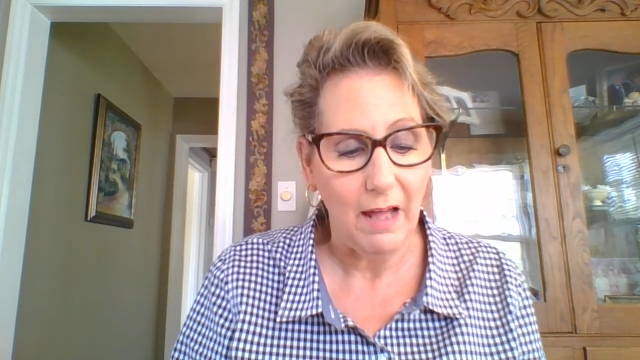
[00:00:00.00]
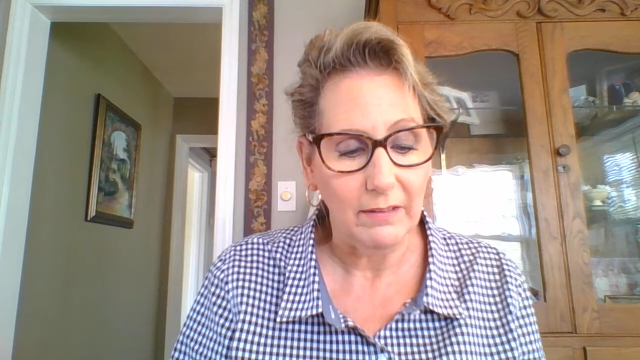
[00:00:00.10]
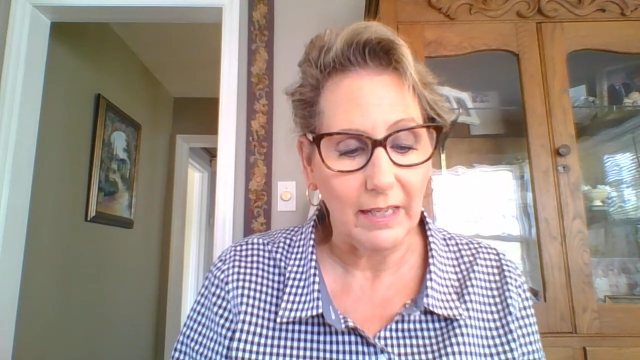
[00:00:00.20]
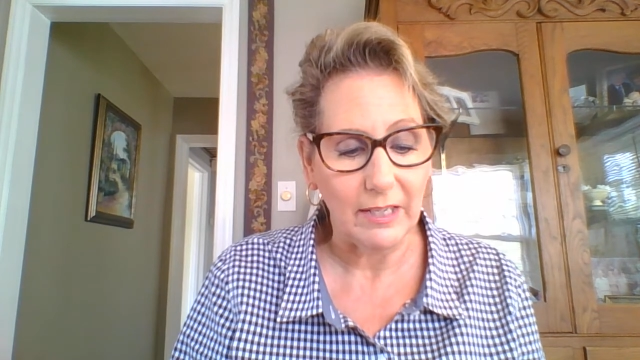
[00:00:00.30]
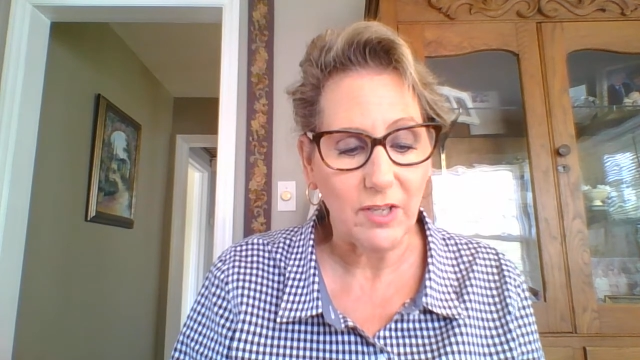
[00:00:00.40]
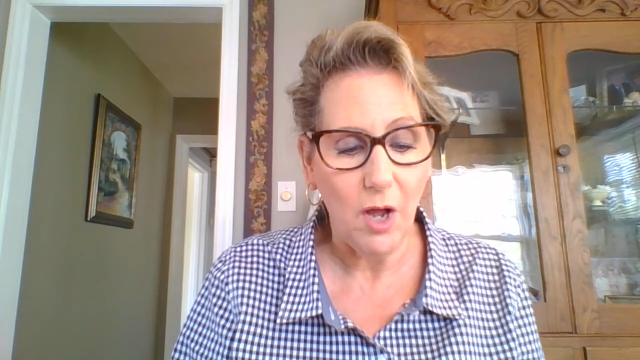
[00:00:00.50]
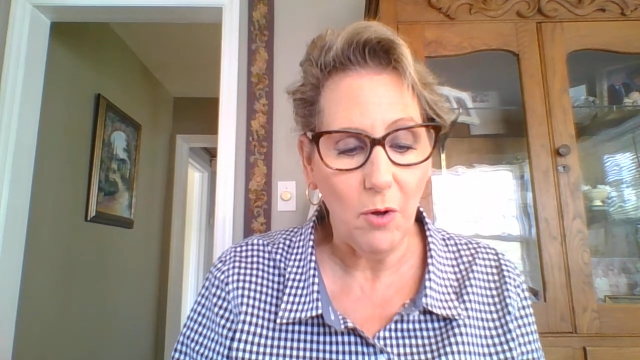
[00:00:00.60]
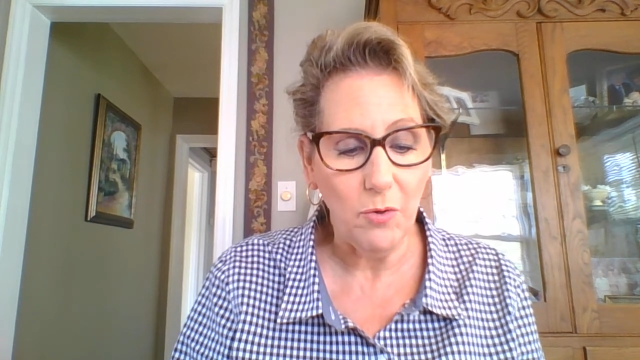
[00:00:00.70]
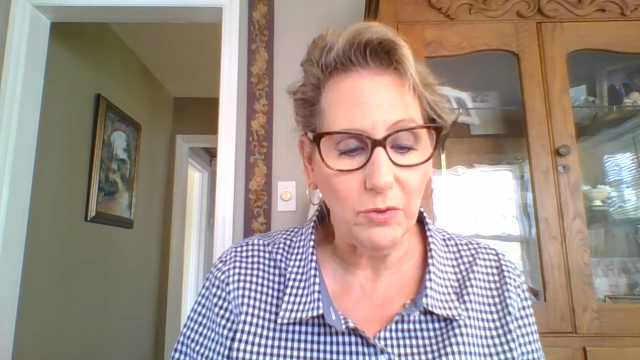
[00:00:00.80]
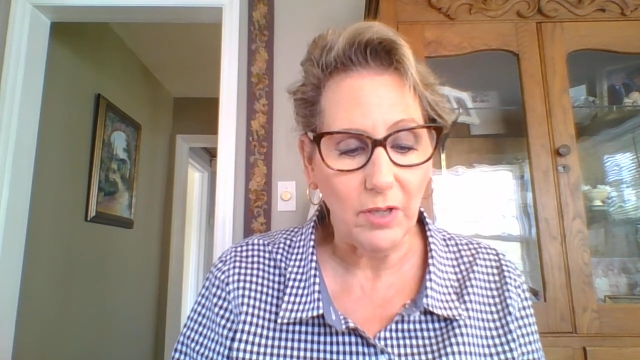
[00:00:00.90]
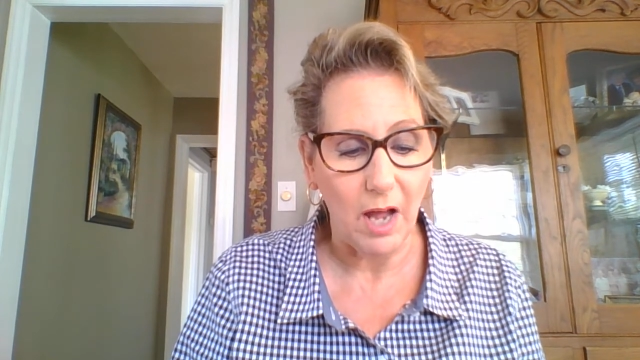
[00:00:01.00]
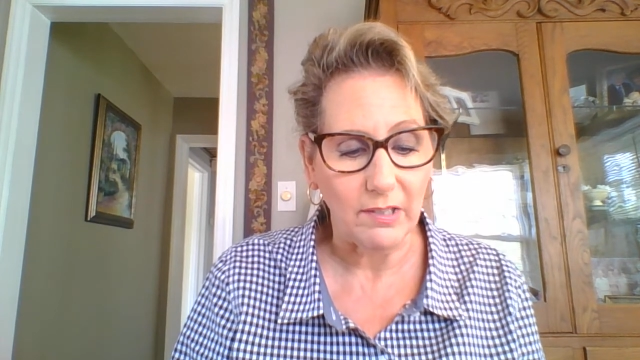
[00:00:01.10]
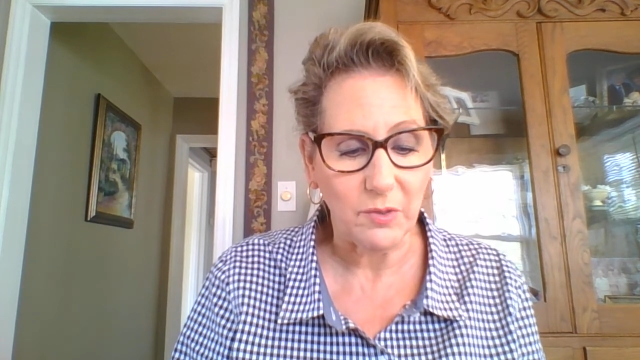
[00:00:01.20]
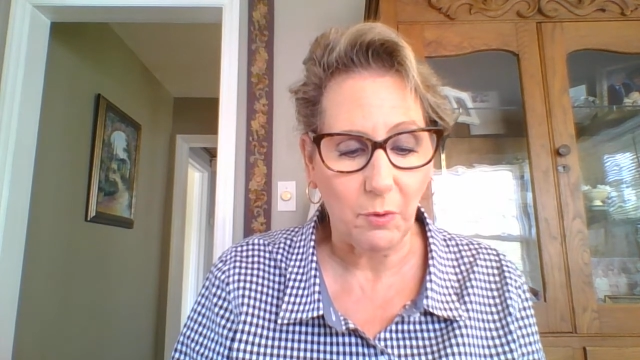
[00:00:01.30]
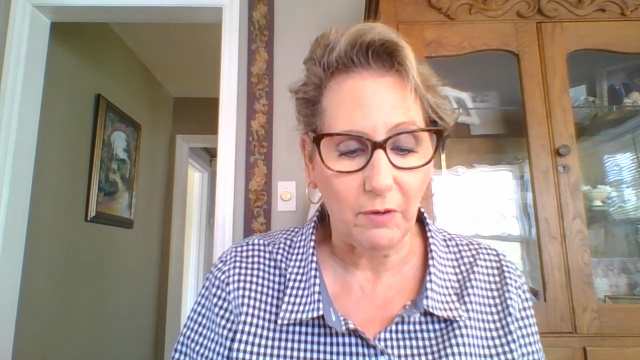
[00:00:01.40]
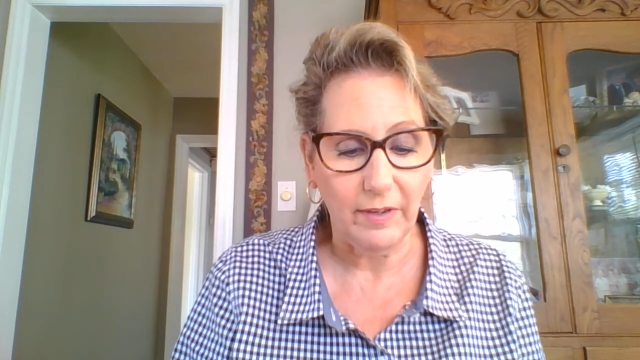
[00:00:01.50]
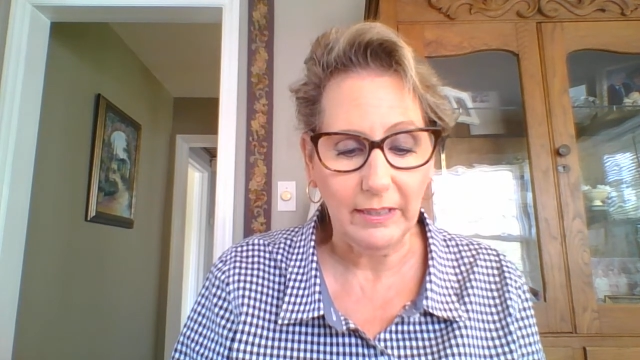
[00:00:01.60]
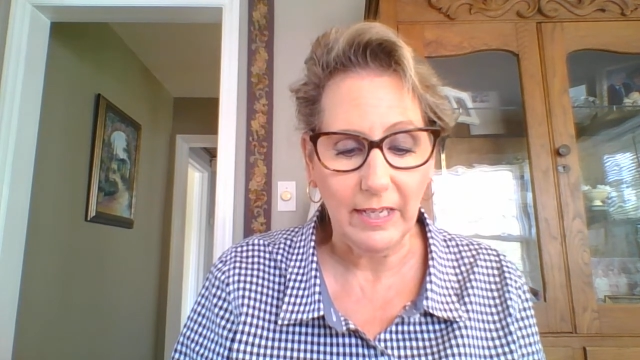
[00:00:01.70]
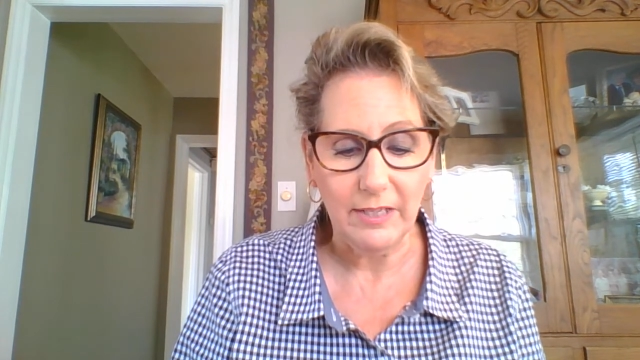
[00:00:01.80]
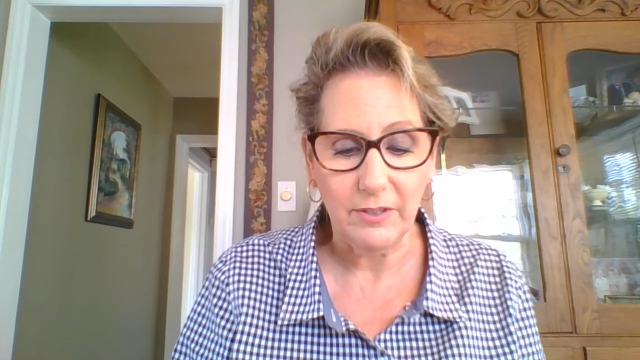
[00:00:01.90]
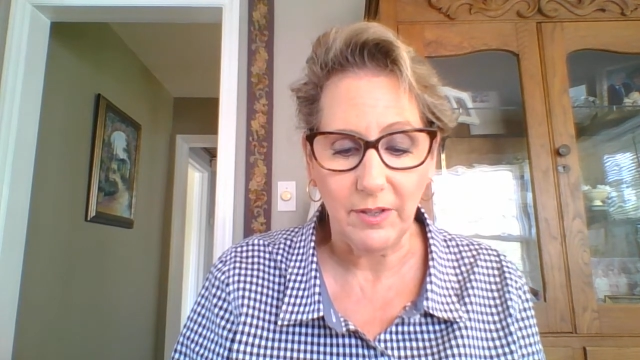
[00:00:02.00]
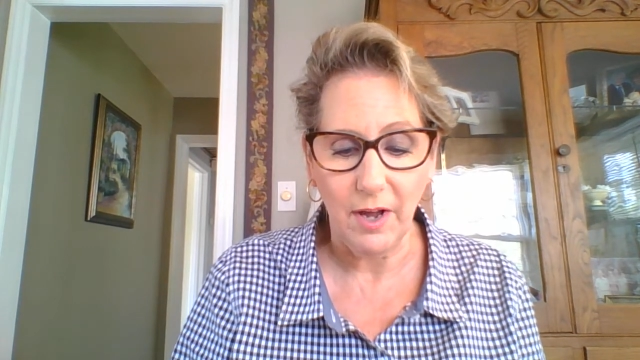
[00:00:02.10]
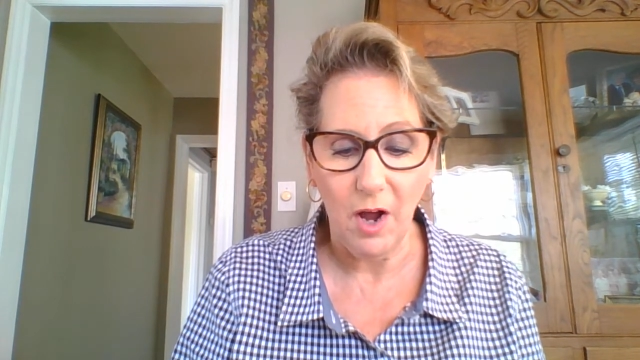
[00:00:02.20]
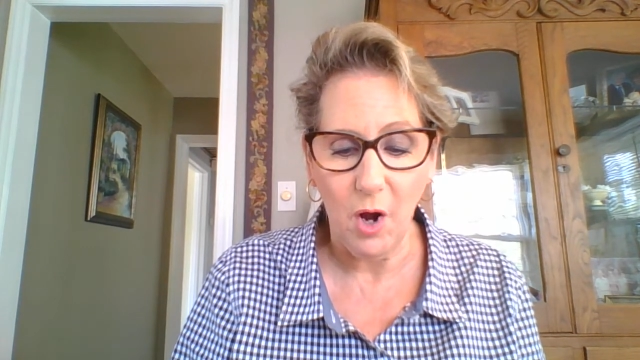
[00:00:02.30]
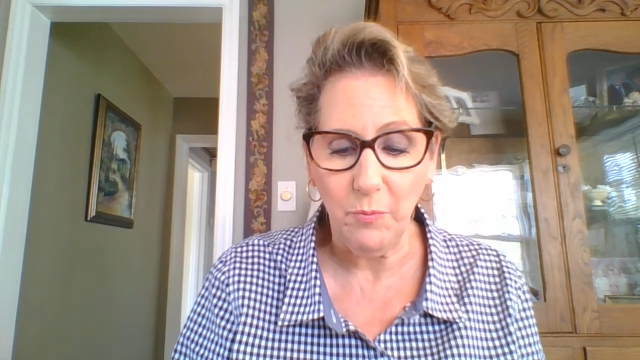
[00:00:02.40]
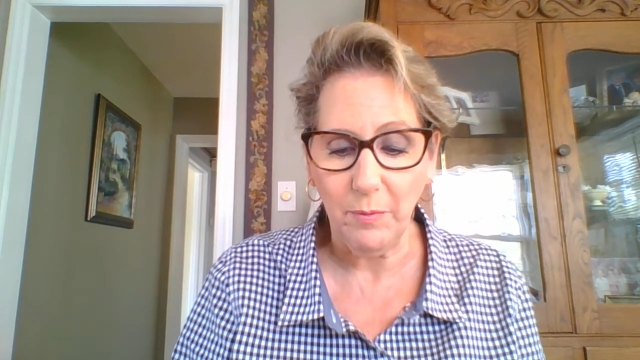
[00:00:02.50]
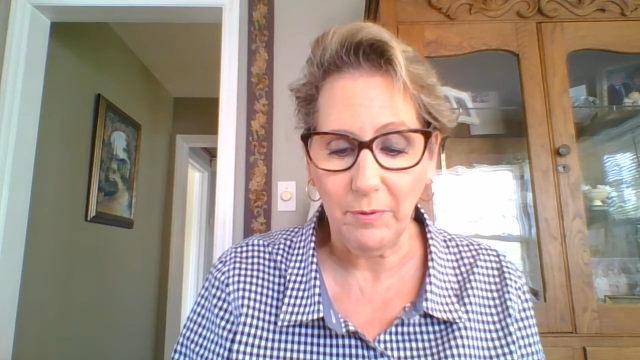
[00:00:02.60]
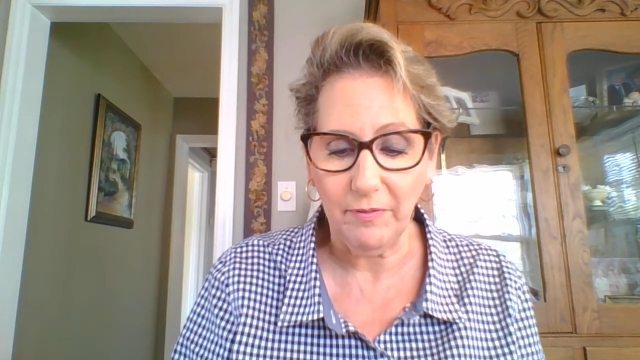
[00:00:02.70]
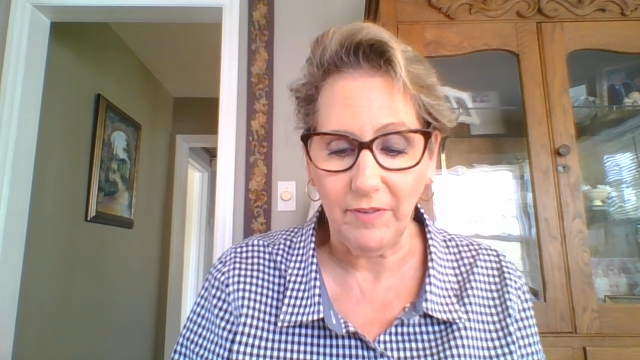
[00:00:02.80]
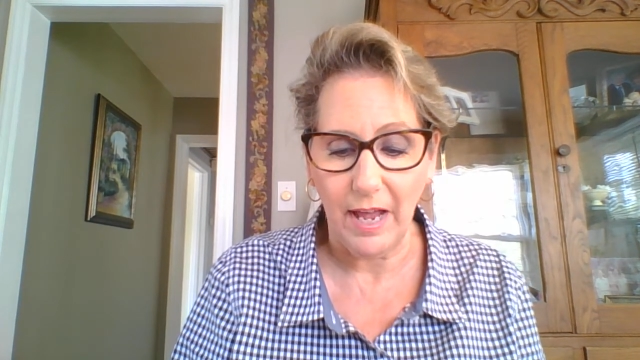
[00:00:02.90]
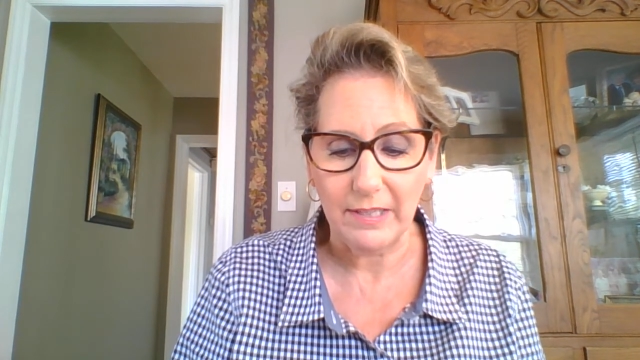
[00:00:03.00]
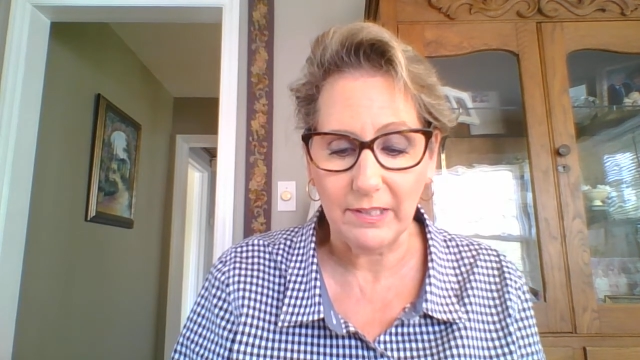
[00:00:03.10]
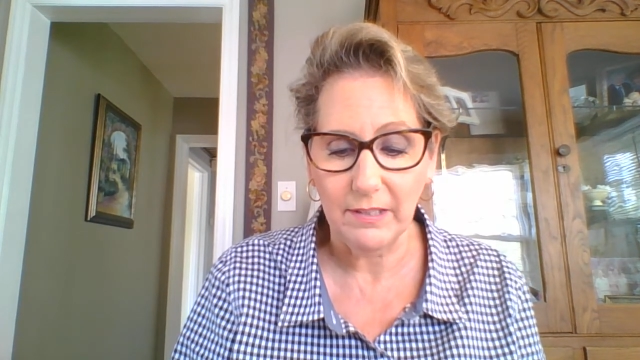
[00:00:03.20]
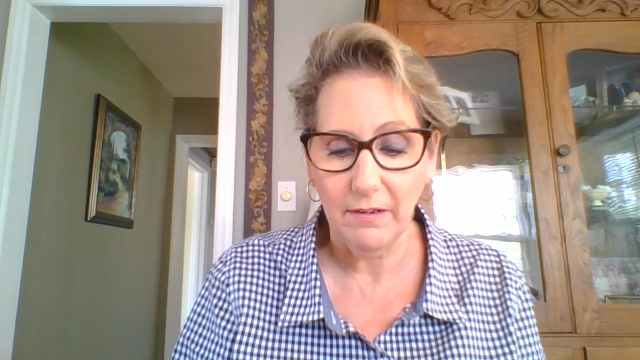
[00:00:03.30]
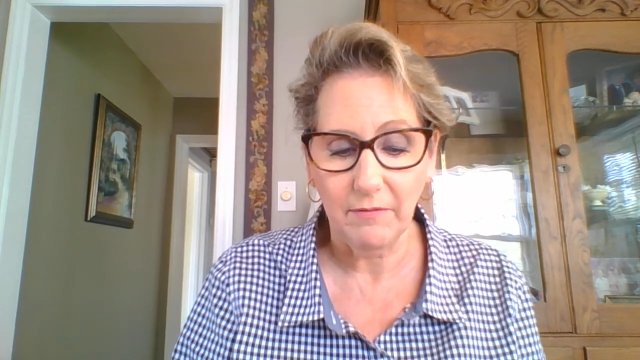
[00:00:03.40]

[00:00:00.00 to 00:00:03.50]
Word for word: Let us hold unswervingly to the hope we profess,